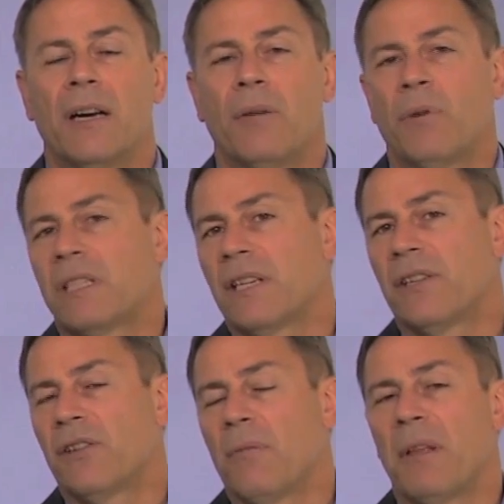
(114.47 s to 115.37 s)
It wasn't
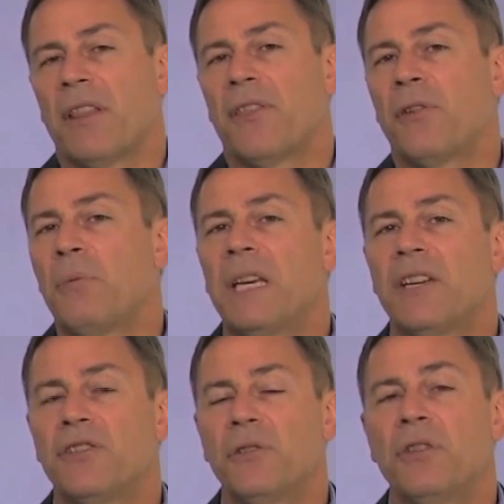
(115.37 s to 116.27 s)
until about the third
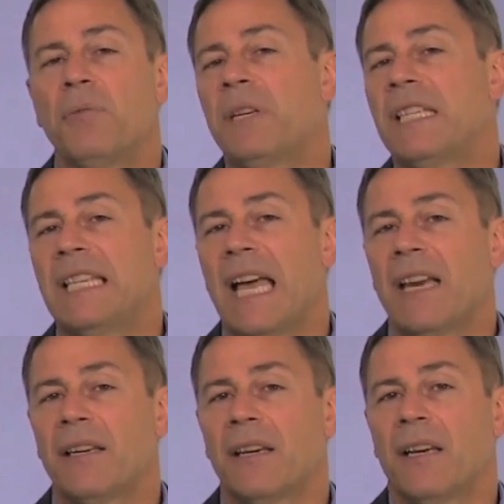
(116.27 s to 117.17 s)
week in June did we see
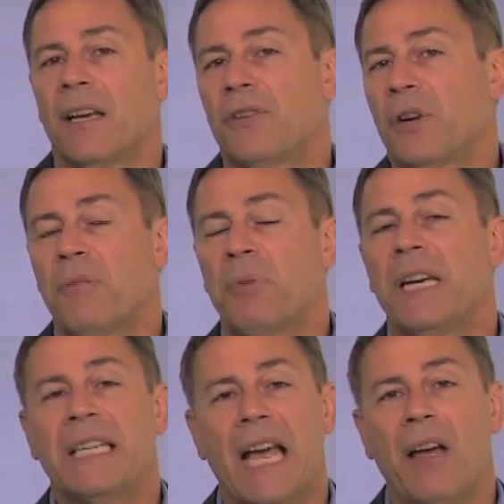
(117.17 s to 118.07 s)
that trend
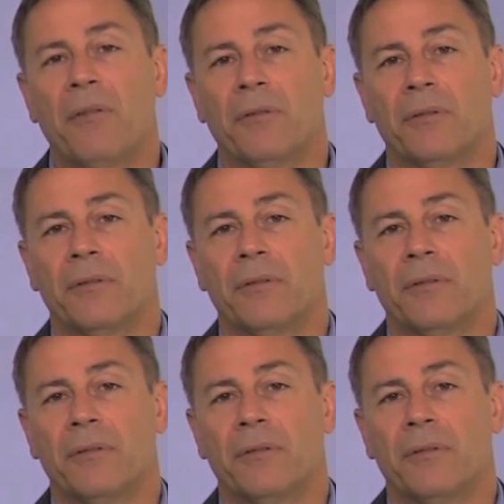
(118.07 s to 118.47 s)
break down.